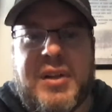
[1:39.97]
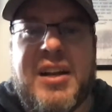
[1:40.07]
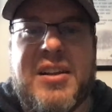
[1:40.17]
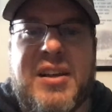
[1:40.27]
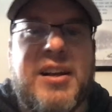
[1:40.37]
it,
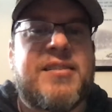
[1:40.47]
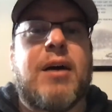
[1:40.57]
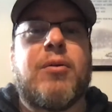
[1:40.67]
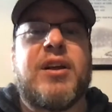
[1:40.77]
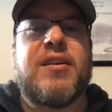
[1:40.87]
it is
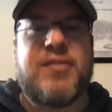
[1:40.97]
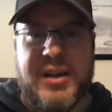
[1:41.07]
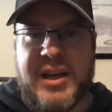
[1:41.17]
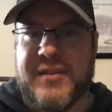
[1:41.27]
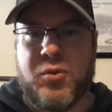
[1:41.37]
how it is.
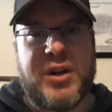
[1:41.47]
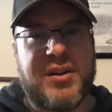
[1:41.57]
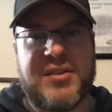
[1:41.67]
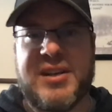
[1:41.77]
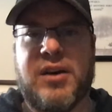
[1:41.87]
Everyone here
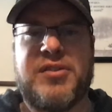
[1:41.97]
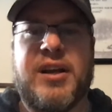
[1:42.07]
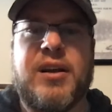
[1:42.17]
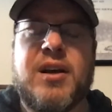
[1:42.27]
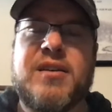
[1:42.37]
is
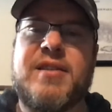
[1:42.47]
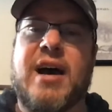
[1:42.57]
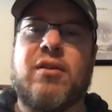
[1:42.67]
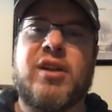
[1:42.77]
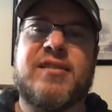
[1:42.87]
healthy.
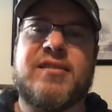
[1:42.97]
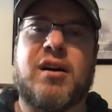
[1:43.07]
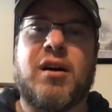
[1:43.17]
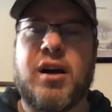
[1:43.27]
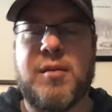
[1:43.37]
Now let's
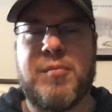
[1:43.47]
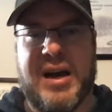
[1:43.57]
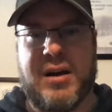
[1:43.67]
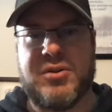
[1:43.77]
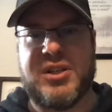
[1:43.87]
talk
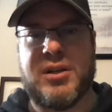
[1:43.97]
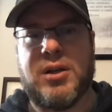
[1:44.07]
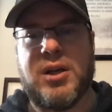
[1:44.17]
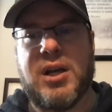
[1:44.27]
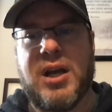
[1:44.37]
about
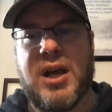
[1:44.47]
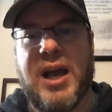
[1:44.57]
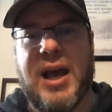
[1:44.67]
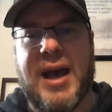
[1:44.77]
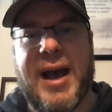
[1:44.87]

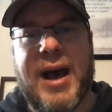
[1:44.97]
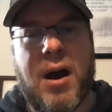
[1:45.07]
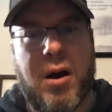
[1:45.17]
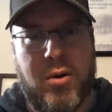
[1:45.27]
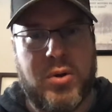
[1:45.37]

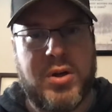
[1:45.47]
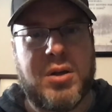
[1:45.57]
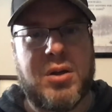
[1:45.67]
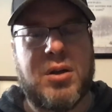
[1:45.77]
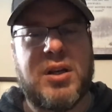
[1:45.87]
how,
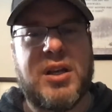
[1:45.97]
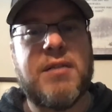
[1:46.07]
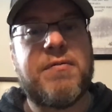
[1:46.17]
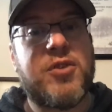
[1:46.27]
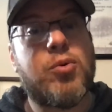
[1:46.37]

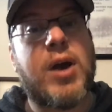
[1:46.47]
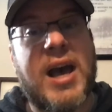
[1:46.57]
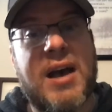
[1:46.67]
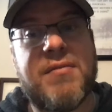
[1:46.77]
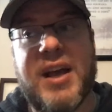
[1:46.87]
if you
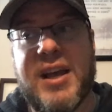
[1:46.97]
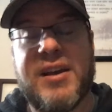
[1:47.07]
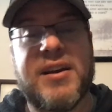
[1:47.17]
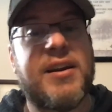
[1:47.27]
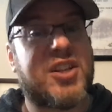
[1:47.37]
have a,
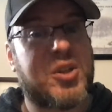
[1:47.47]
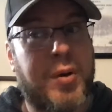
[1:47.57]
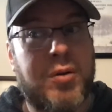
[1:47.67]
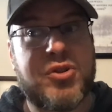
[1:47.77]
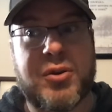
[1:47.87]
an
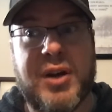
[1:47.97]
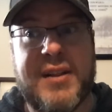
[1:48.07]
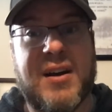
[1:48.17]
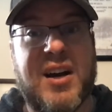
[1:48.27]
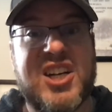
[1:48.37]
exposure and
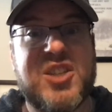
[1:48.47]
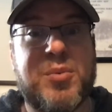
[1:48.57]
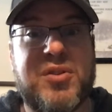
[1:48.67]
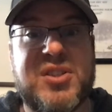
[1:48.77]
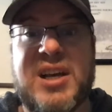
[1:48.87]
the
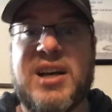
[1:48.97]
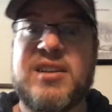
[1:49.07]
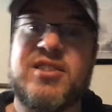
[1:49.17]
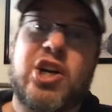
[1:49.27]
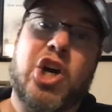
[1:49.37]
hospital
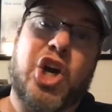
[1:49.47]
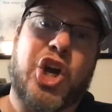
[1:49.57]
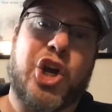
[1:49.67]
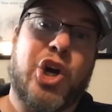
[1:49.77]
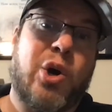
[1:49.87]
says,
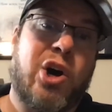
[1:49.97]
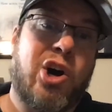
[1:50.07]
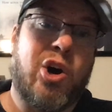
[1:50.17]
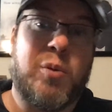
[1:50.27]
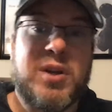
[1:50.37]
go
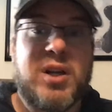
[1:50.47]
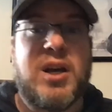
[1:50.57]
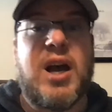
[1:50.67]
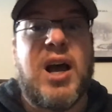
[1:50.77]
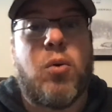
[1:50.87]
home,
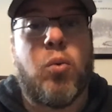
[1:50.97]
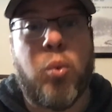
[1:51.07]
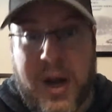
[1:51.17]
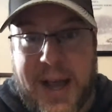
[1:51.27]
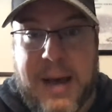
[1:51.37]

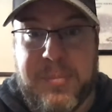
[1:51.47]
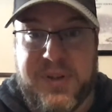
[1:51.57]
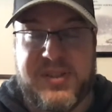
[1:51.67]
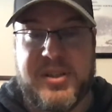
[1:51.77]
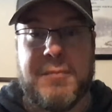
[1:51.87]
what
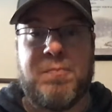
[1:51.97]
happens?